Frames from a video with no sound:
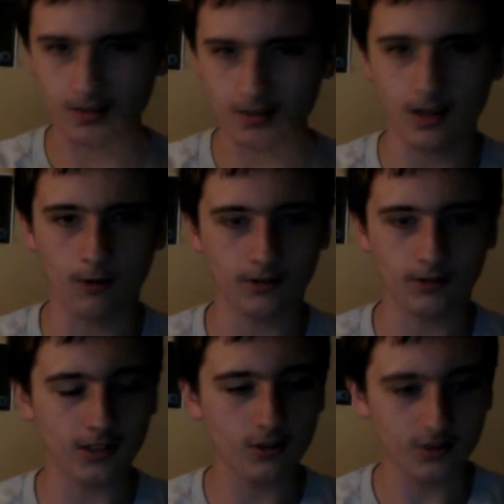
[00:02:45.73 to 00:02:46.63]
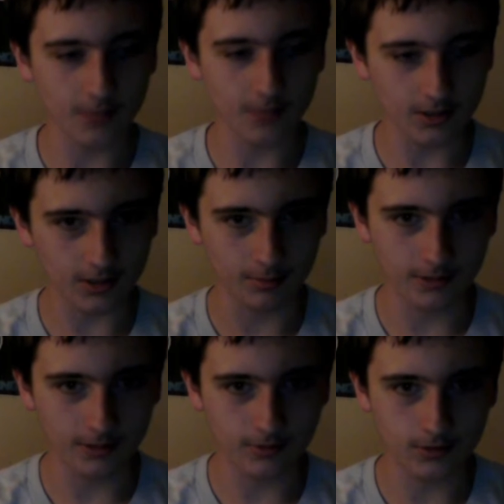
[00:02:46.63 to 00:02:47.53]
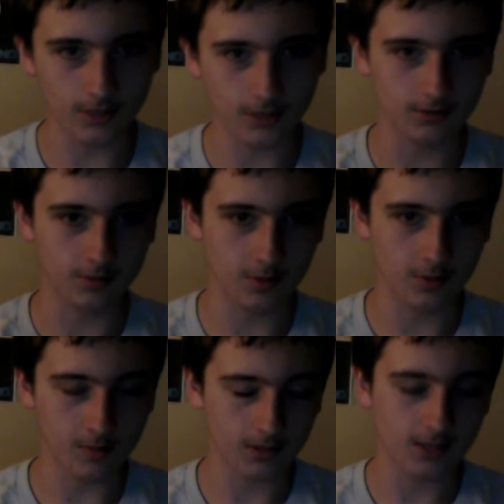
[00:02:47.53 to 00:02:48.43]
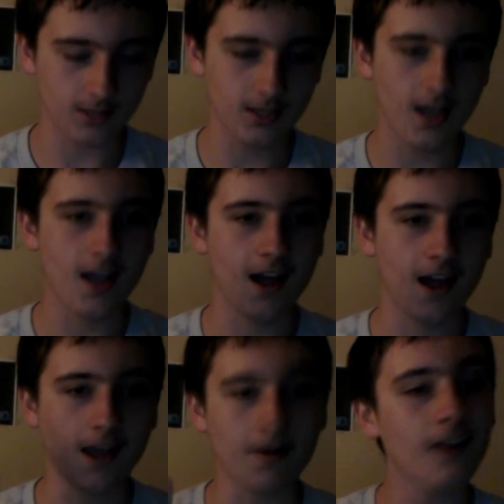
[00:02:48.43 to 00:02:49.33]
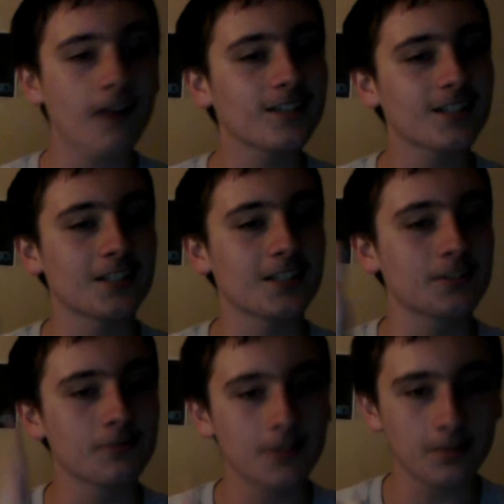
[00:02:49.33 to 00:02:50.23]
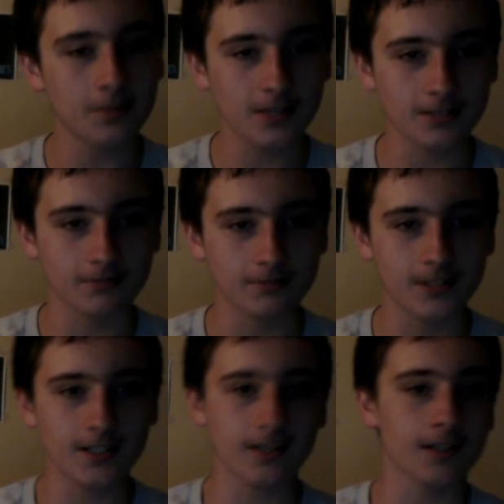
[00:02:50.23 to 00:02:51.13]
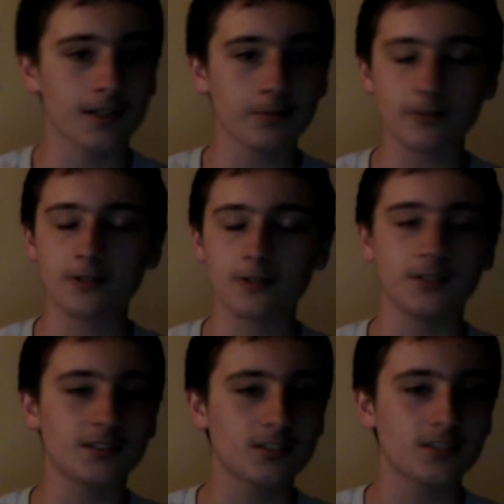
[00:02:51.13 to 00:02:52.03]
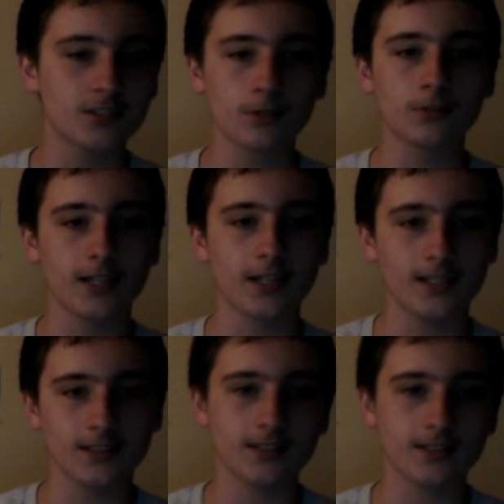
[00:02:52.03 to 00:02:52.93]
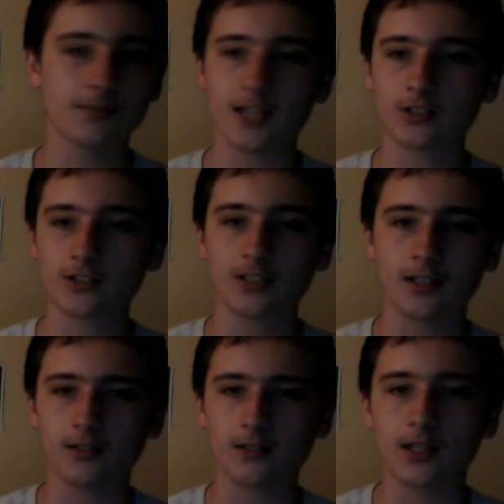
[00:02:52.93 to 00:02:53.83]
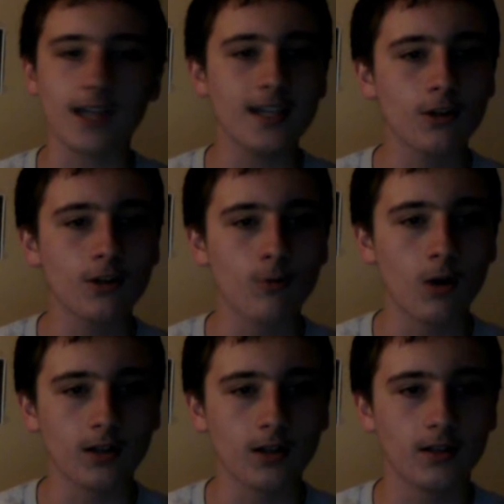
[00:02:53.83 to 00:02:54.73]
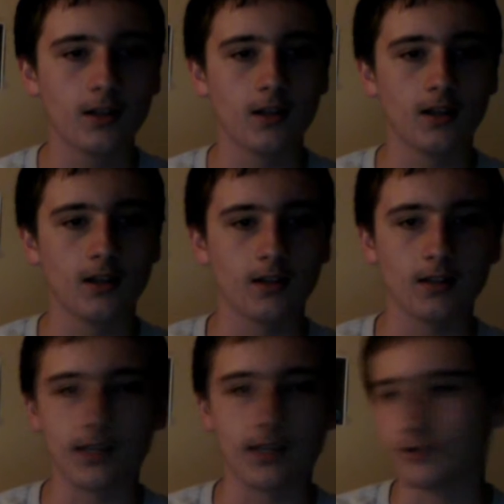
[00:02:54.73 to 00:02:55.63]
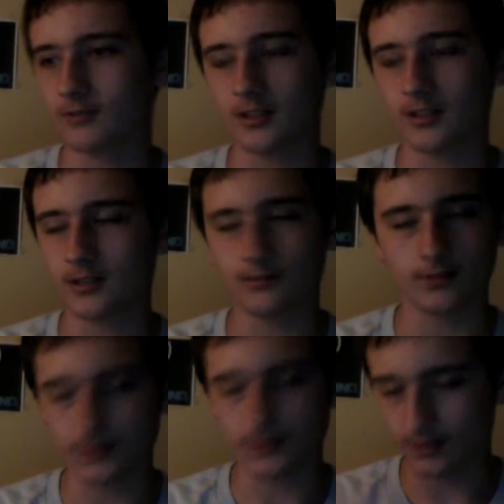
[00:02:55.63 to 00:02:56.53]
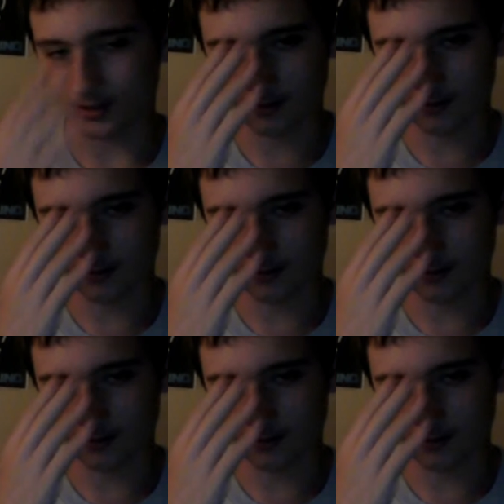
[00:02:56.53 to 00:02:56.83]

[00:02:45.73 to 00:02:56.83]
and like you just mentioned, the preview show is gonna be on Mondays. I apologize, I screwed it up last week. I uploaded it so late. It was actually at like 8:01 last week, and it was a